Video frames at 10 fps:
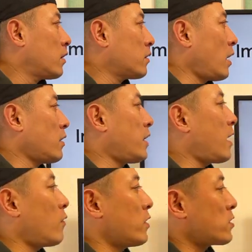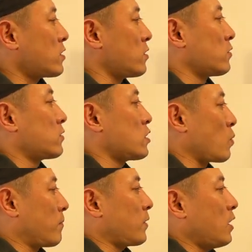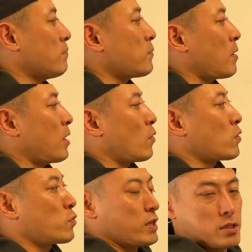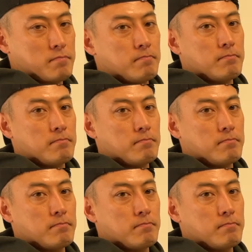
Then the other risk is, you know, this one, impermanent loss risk